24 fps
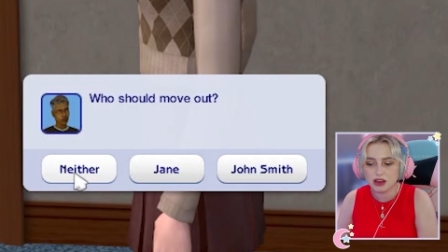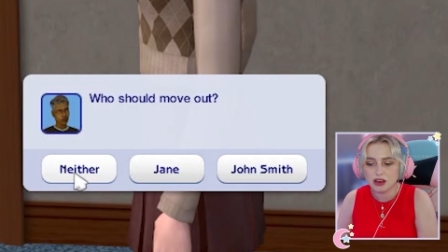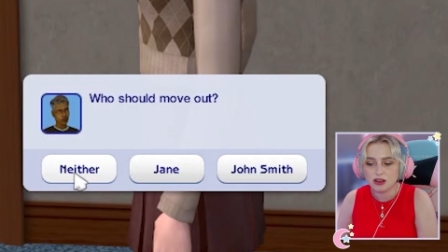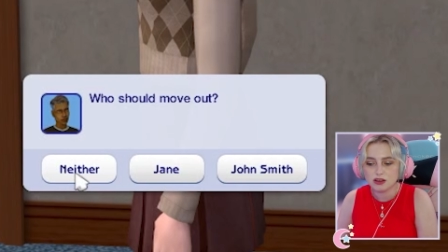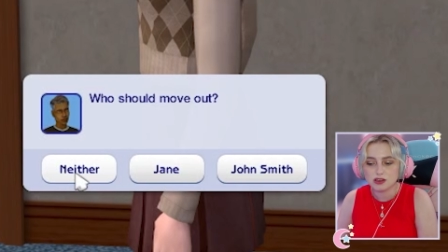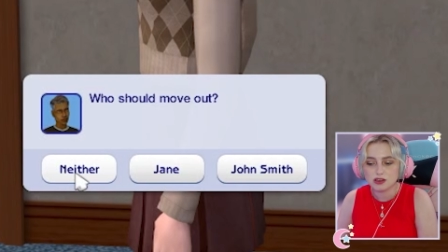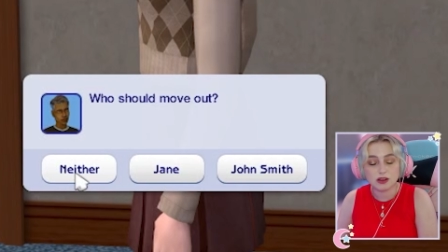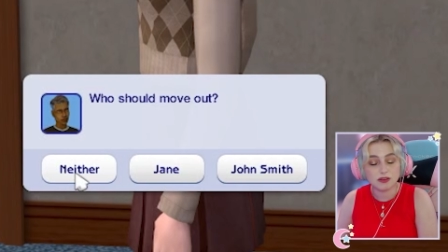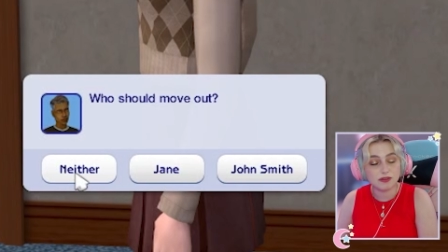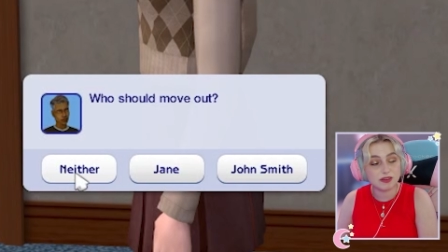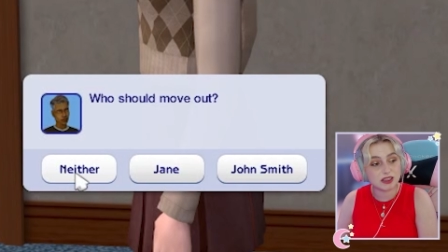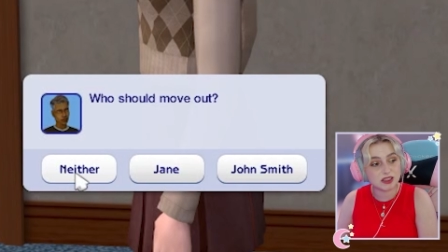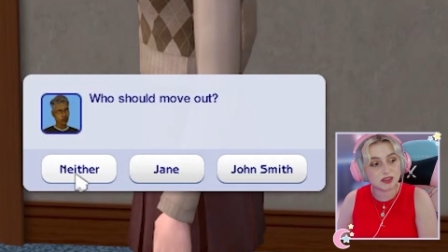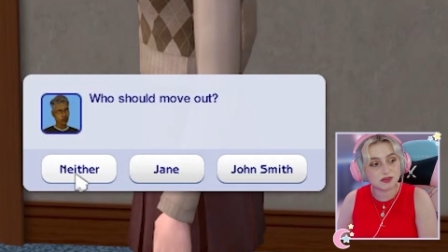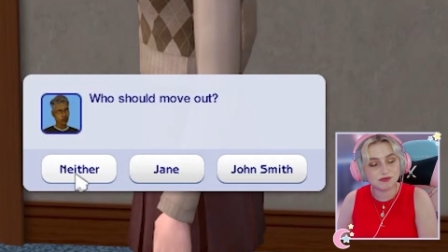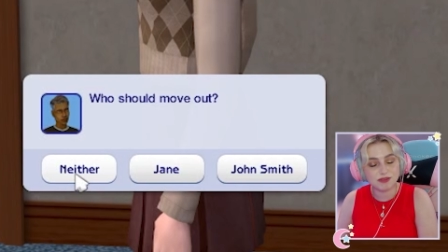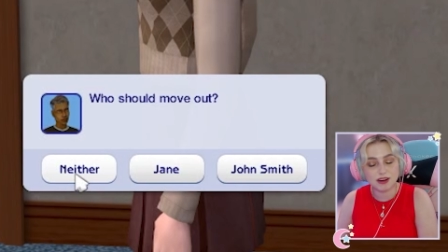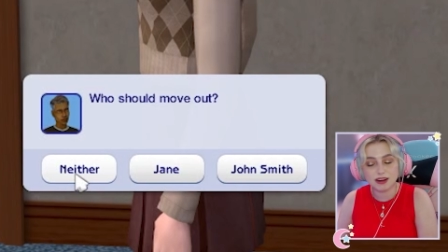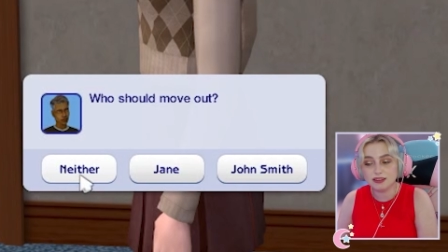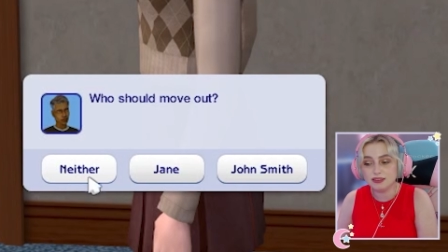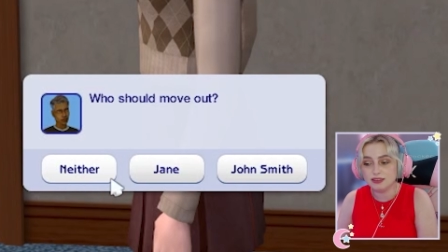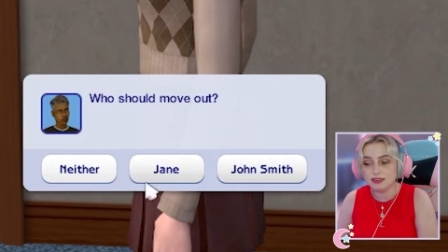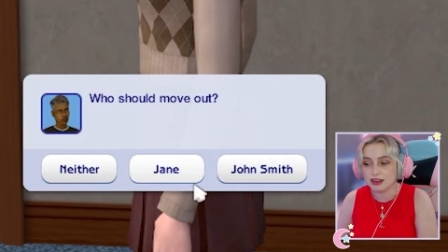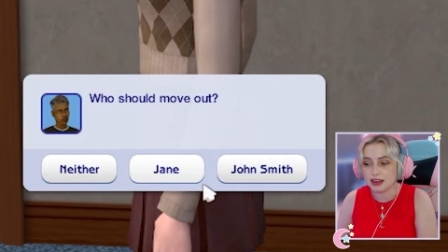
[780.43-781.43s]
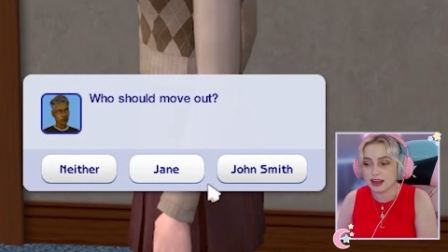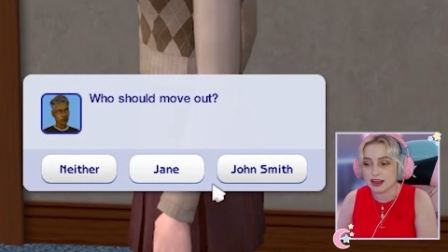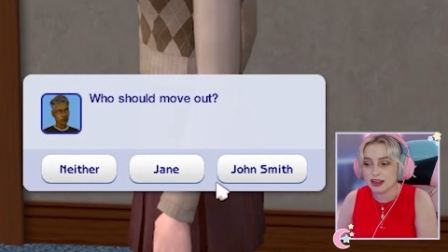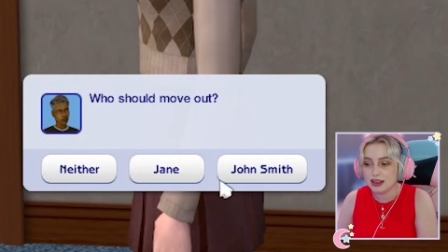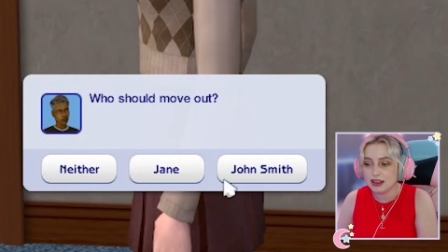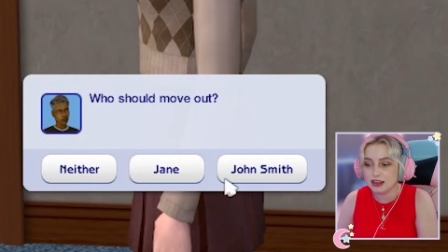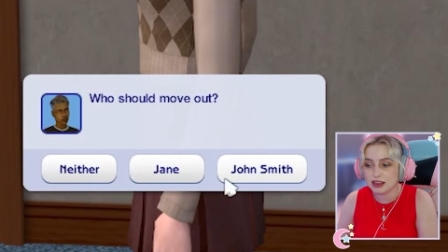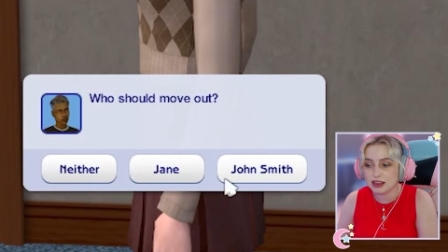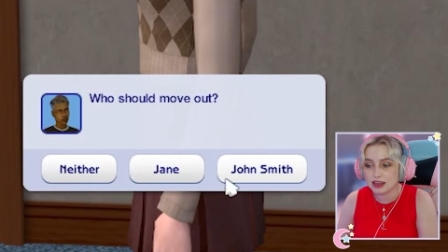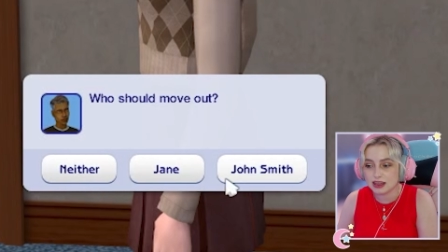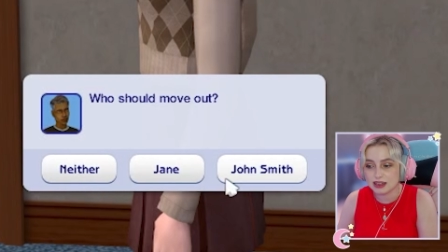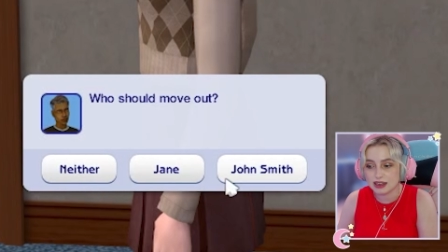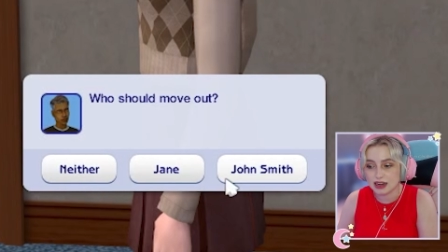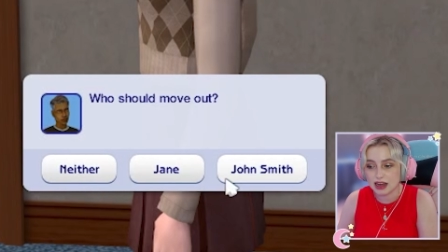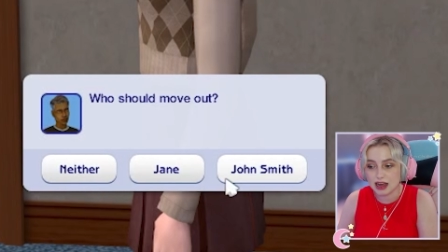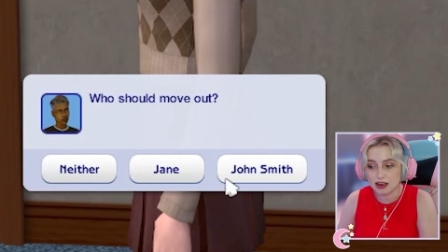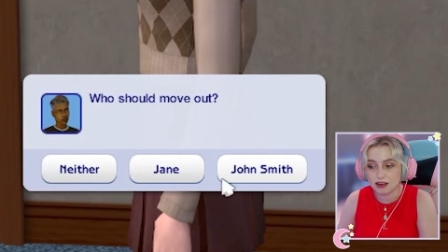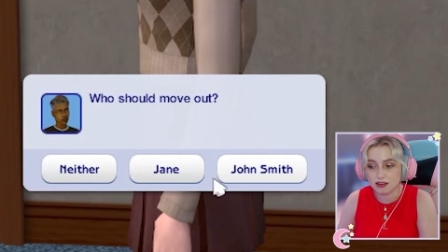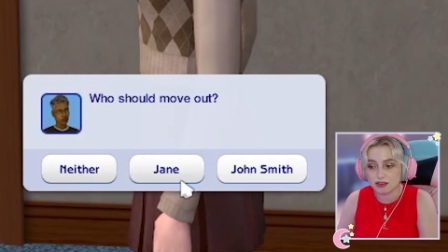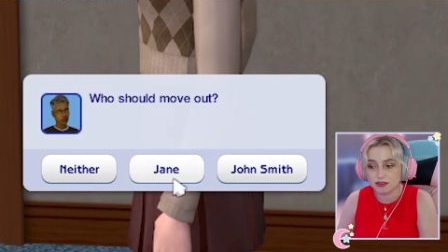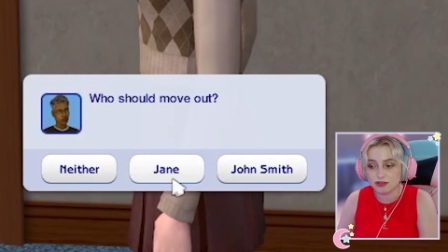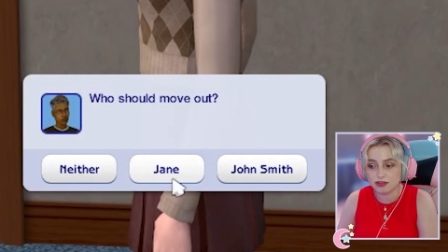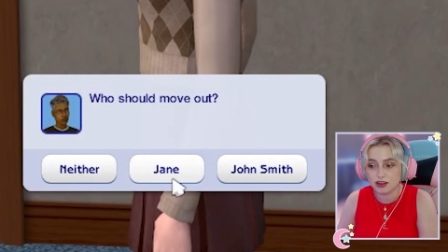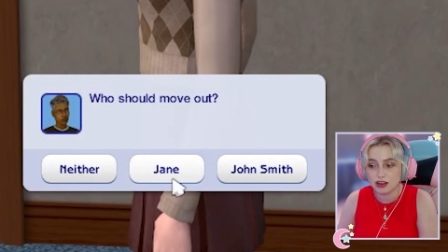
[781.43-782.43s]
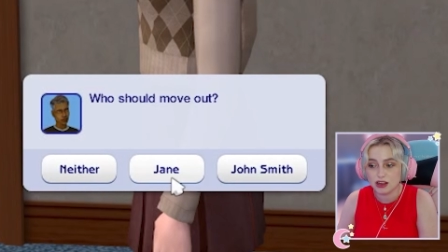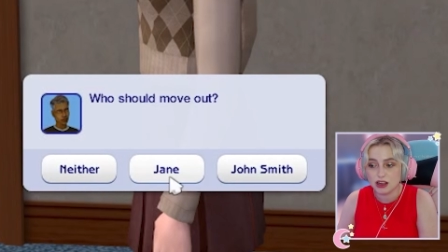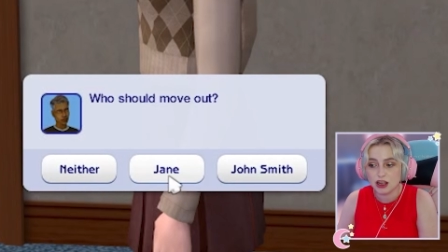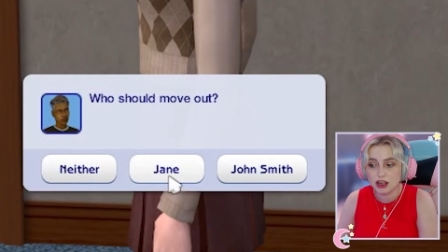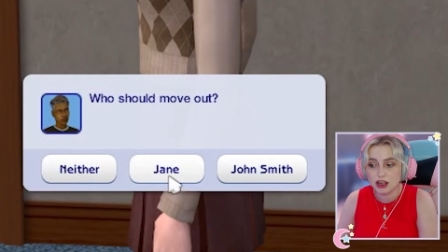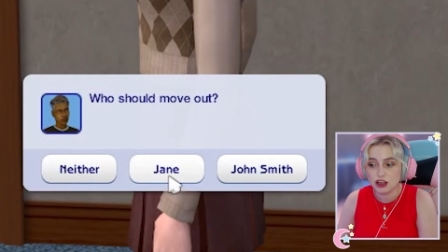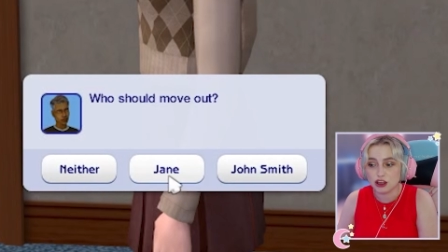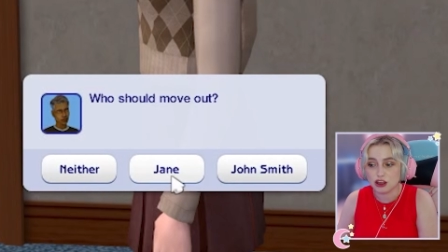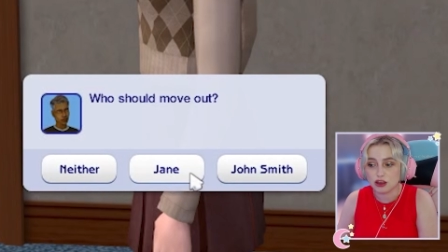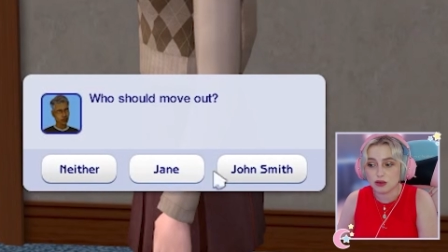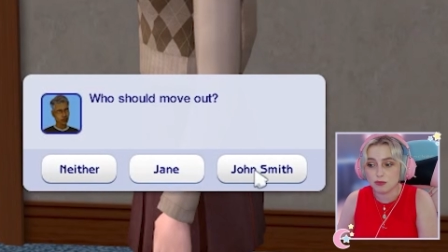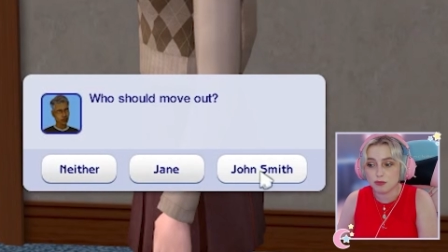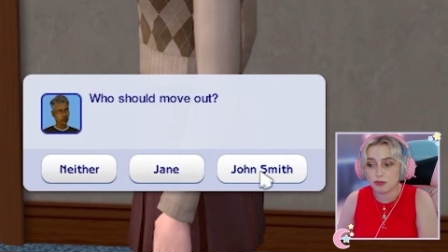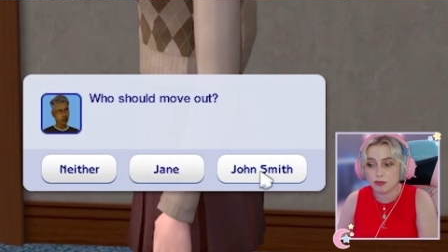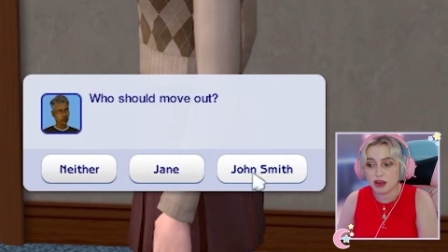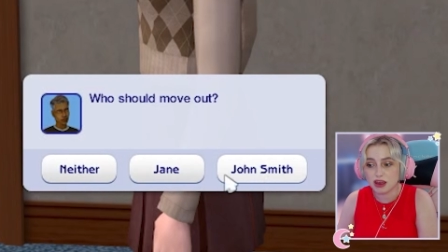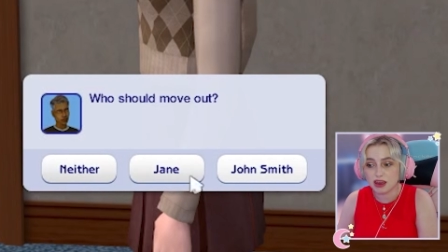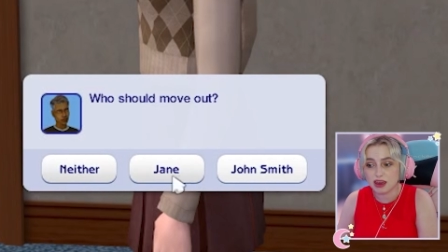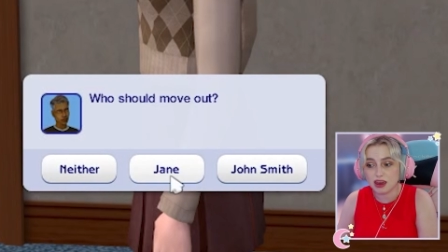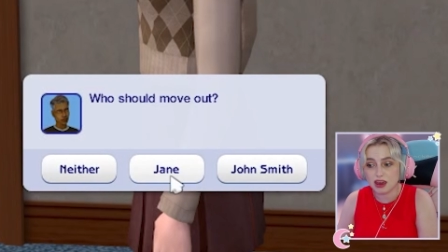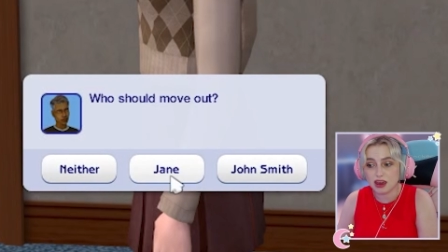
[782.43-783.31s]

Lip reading: So if it's friendly, you can pick